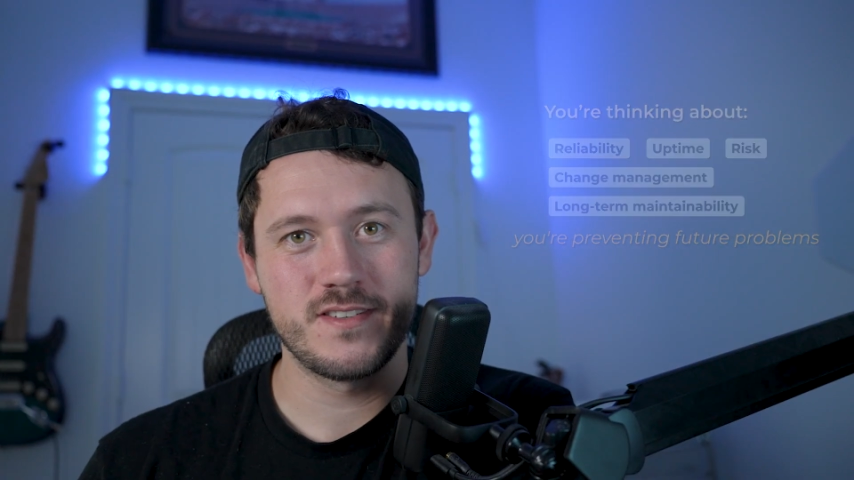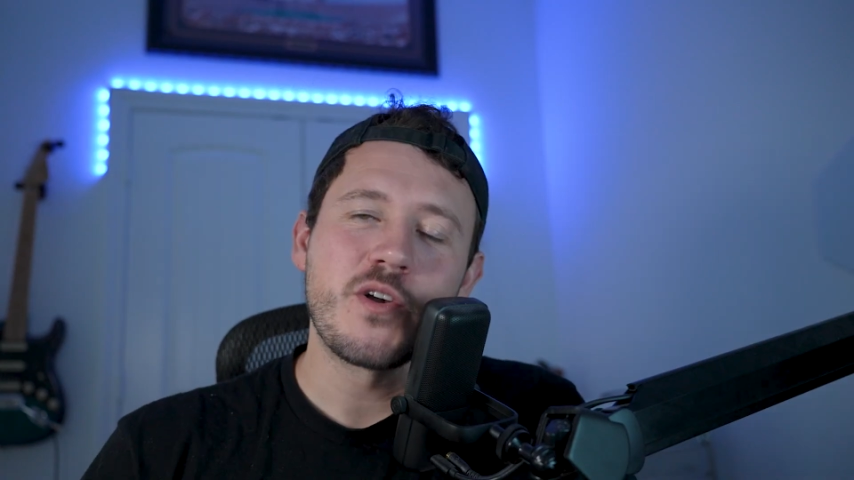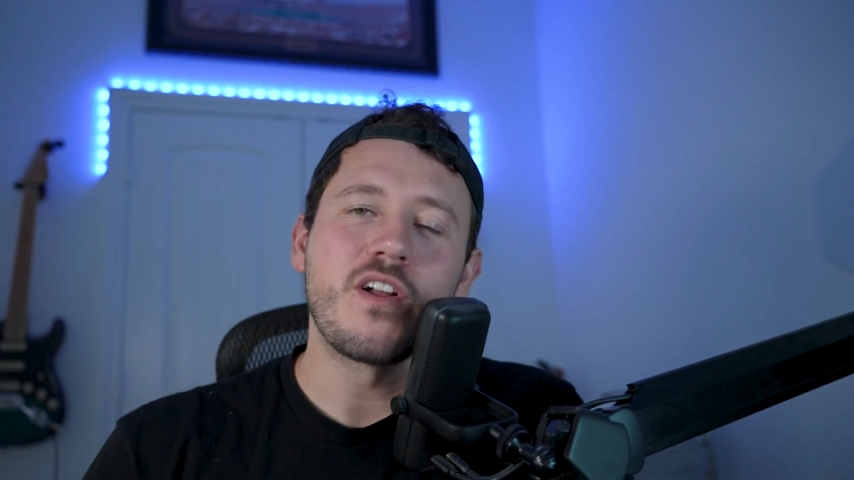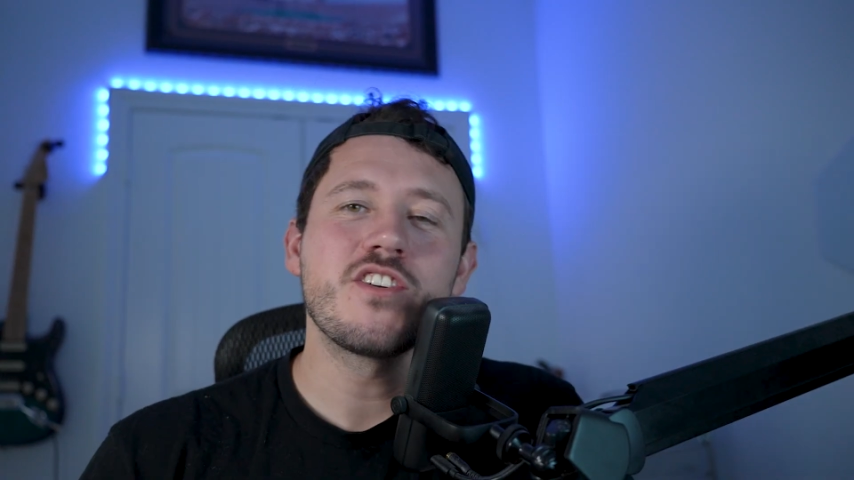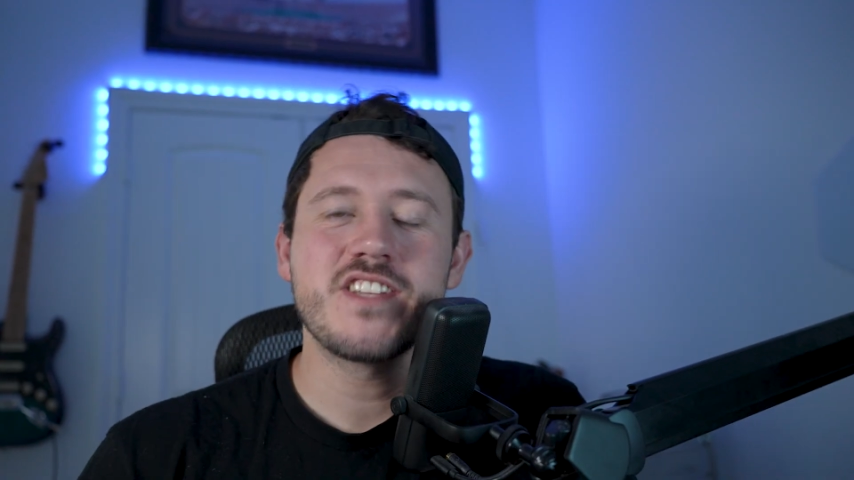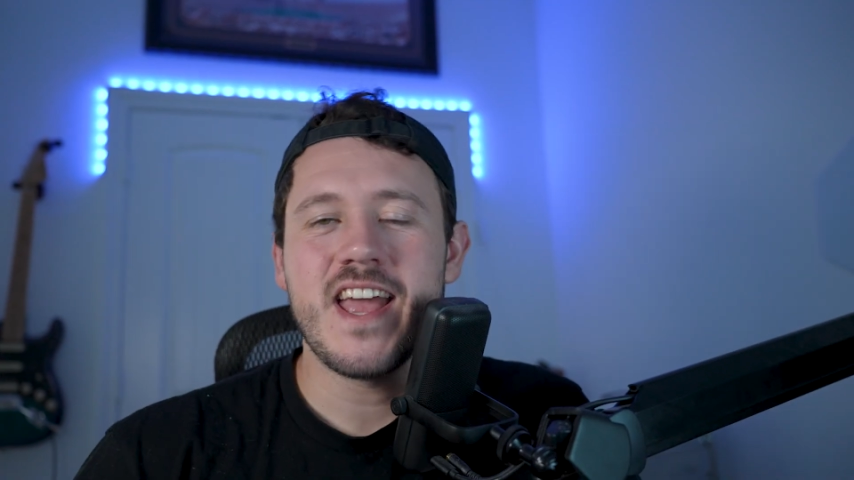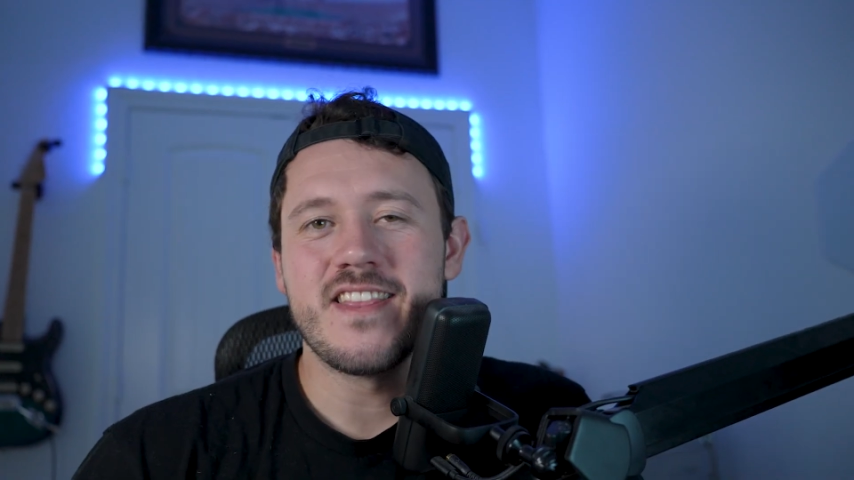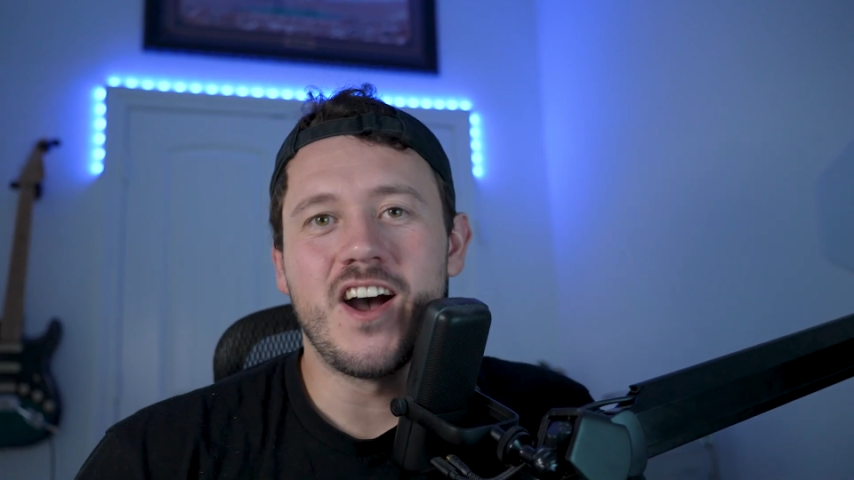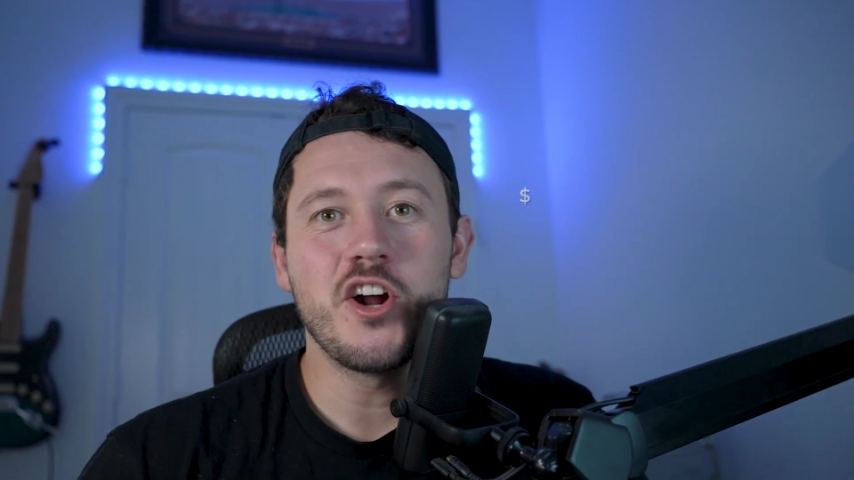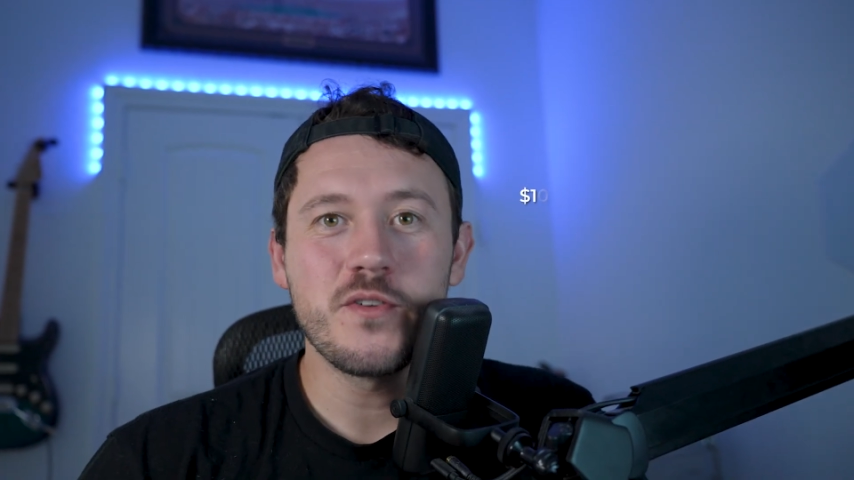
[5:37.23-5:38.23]
So understand
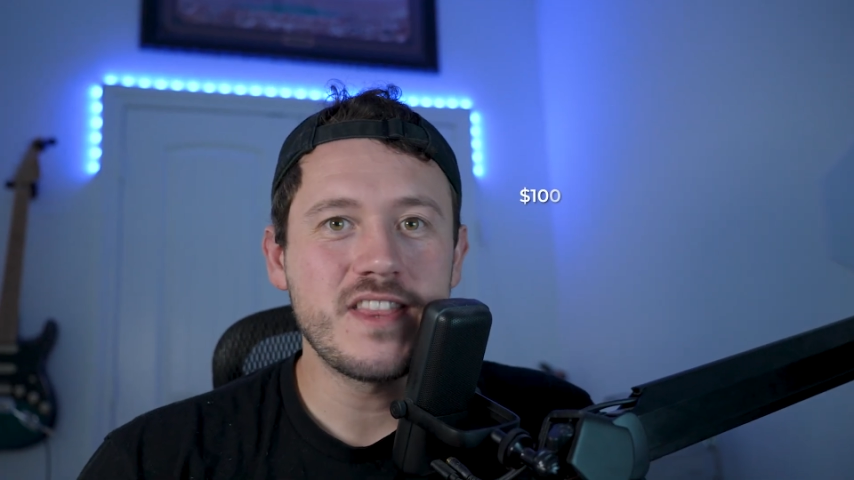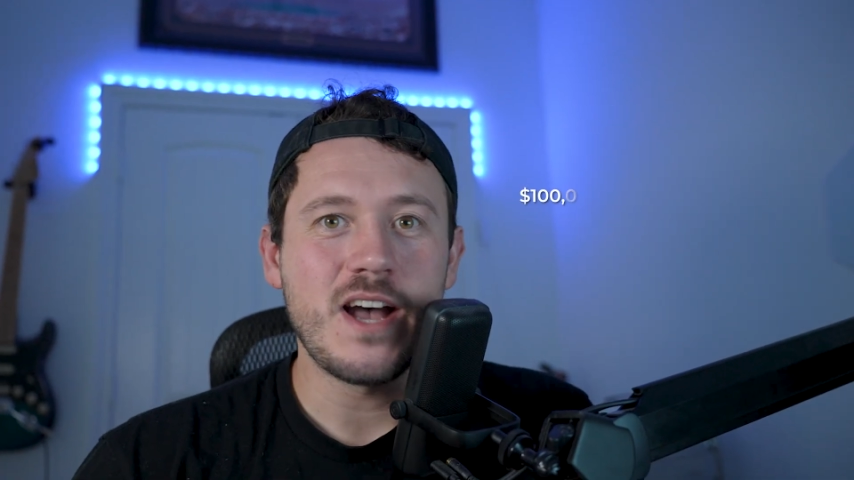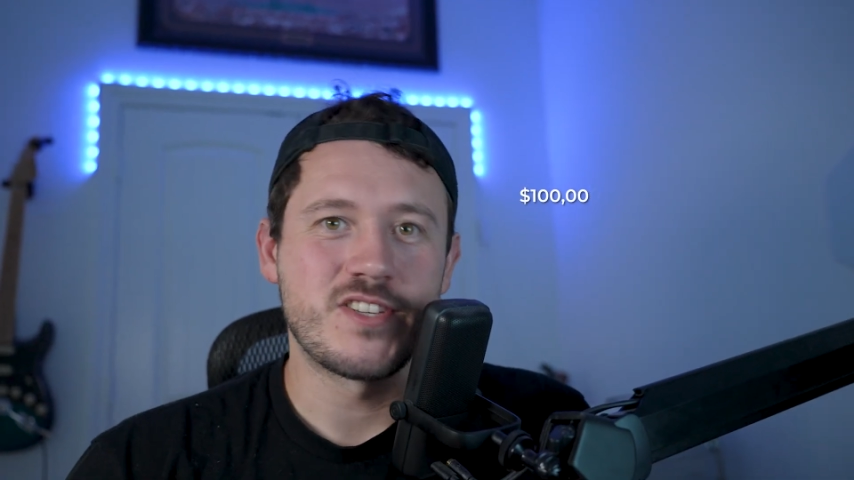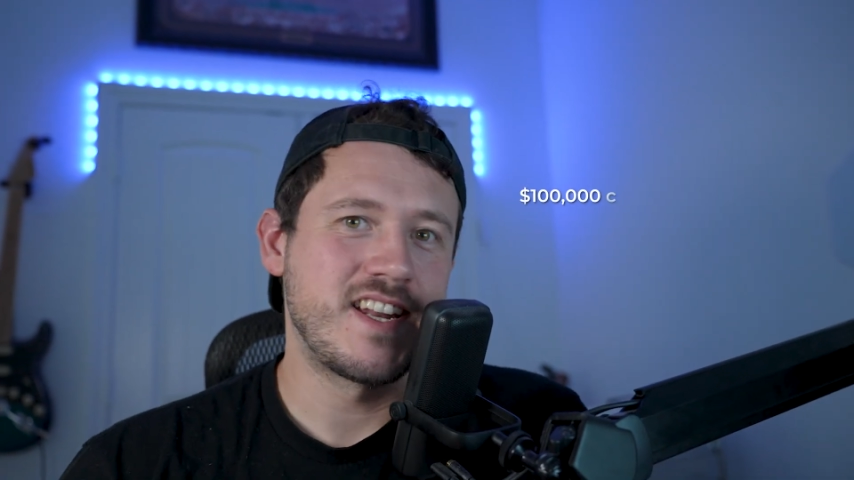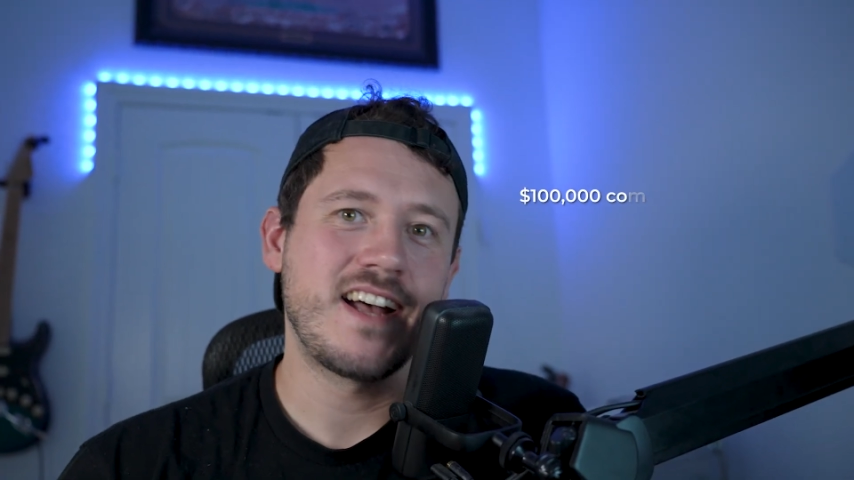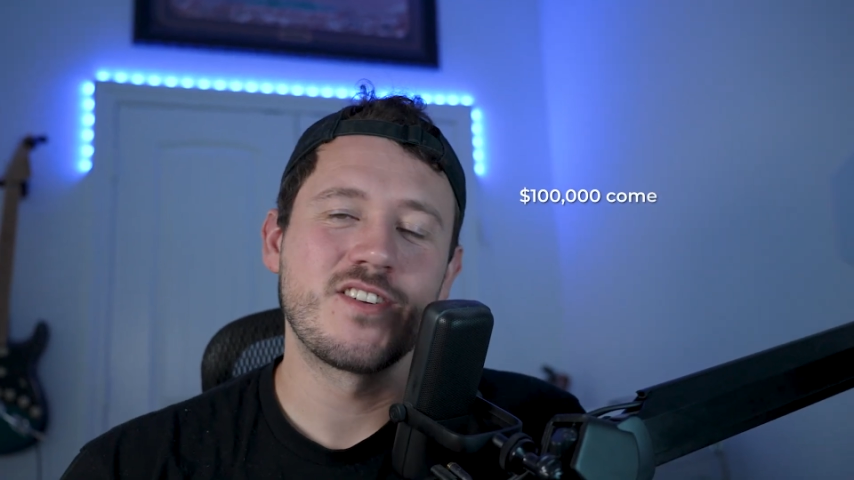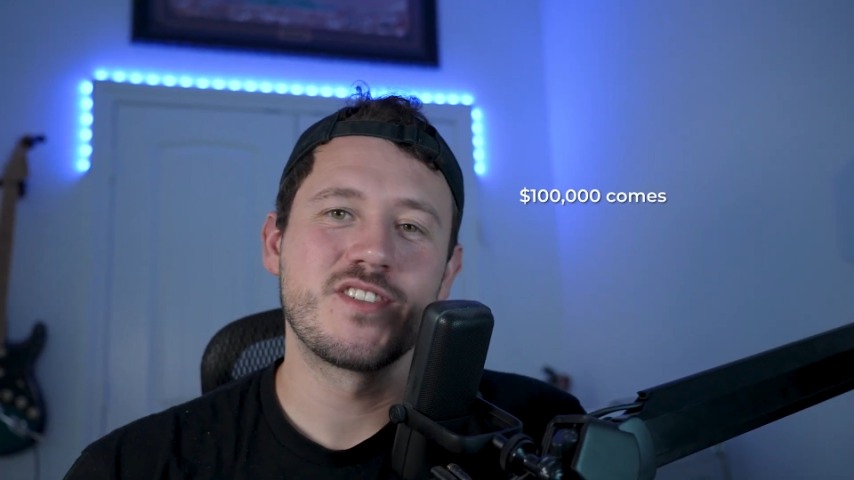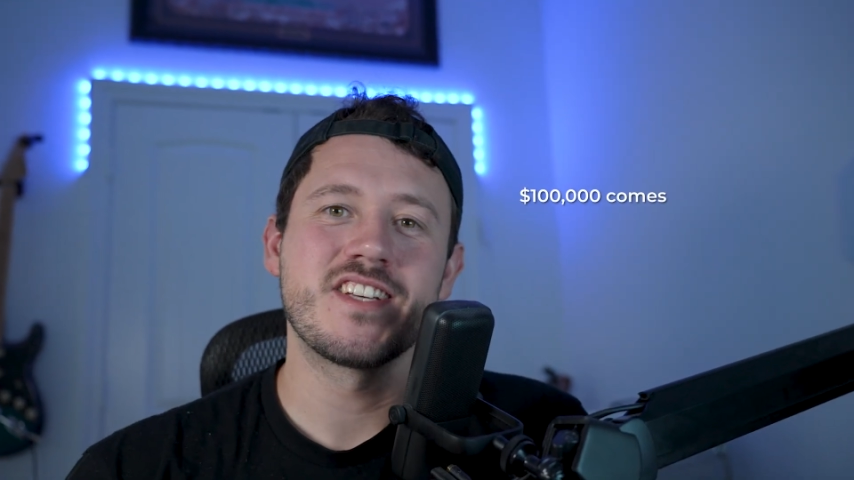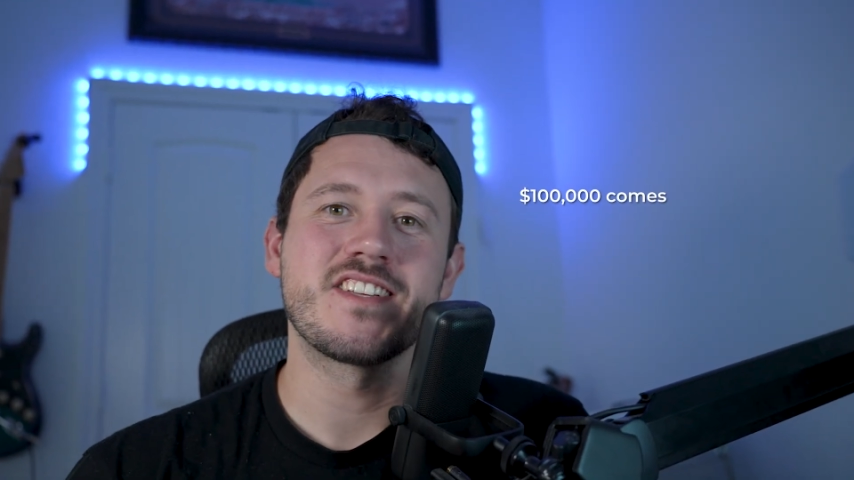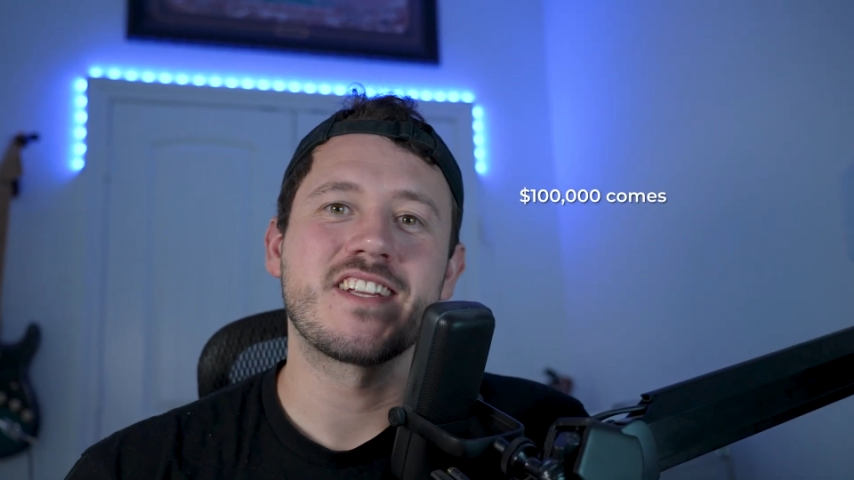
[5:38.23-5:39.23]
the $100,000
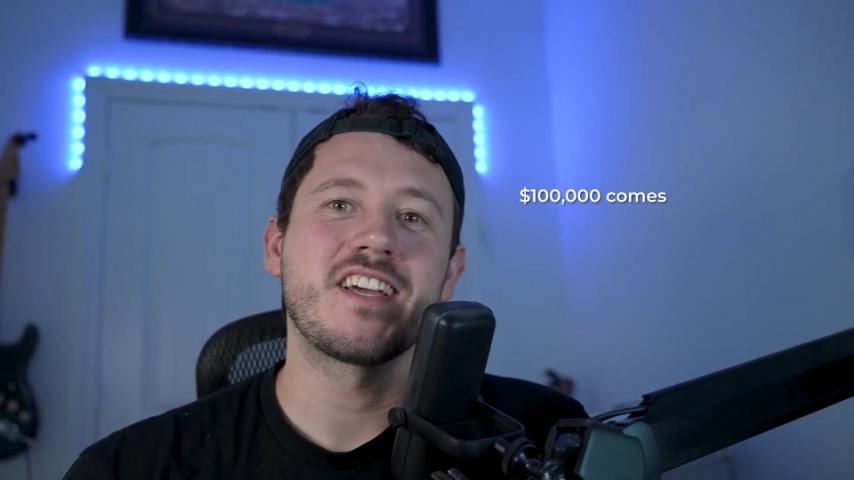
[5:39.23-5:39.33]
doesn't